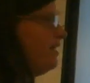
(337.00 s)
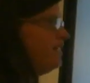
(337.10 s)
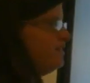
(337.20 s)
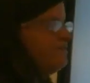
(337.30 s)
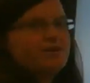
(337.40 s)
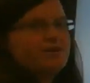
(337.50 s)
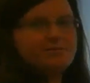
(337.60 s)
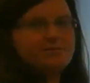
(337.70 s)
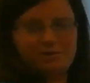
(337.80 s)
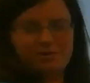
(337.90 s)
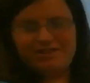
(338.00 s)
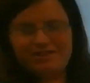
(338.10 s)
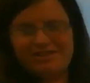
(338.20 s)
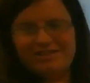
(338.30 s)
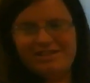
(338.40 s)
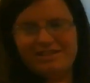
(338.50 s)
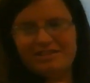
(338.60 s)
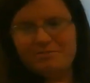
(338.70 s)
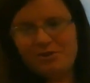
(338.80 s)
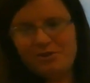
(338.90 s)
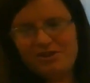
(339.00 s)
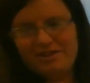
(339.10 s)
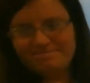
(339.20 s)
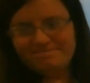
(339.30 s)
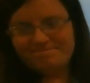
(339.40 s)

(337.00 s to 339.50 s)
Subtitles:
any force opposing this motion.